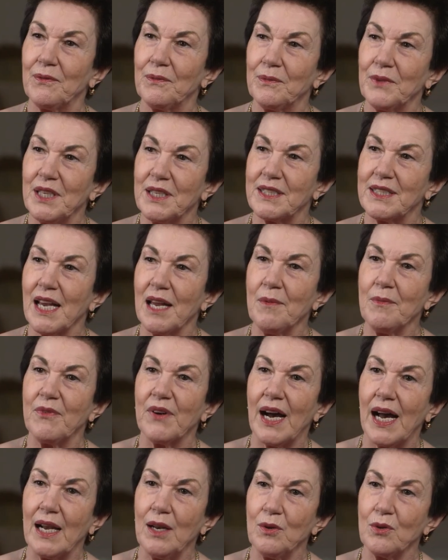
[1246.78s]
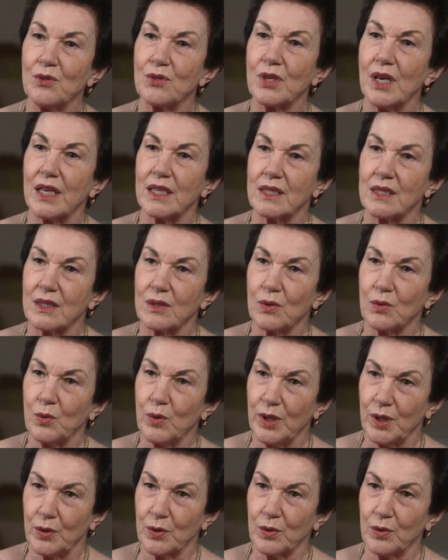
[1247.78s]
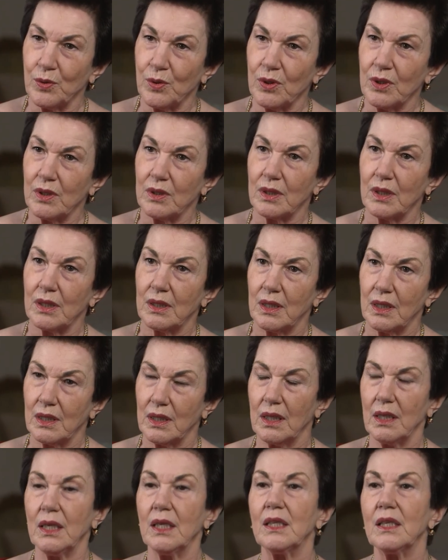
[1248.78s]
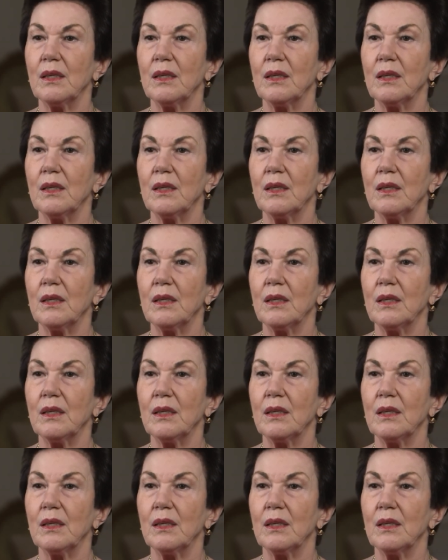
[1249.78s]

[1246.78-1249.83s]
The same values as we do in